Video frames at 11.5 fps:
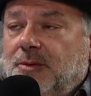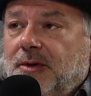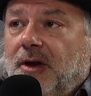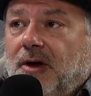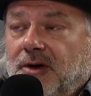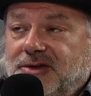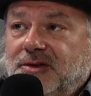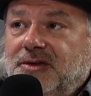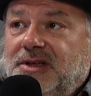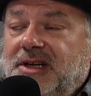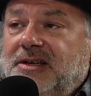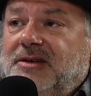But we will also
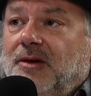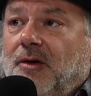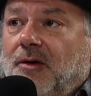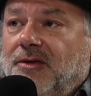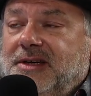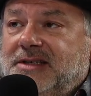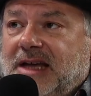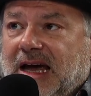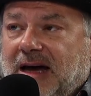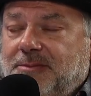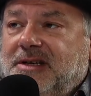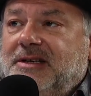need all these
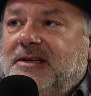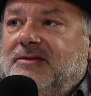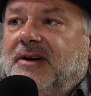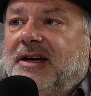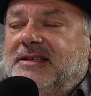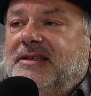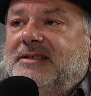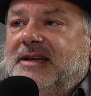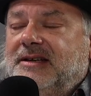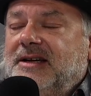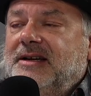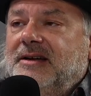haptic devices.
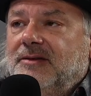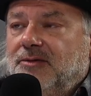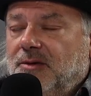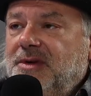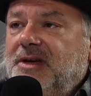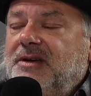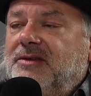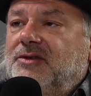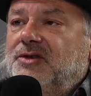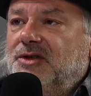And for me, the